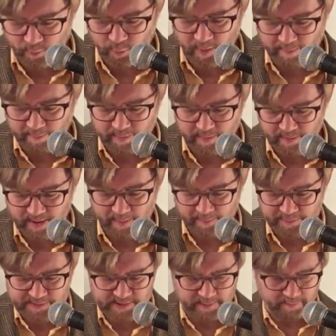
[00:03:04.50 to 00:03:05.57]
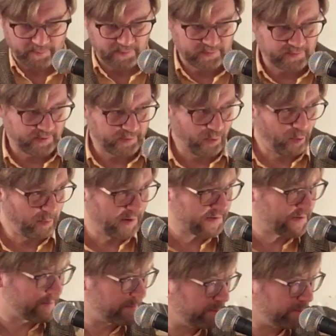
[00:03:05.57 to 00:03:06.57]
whip up some aromas.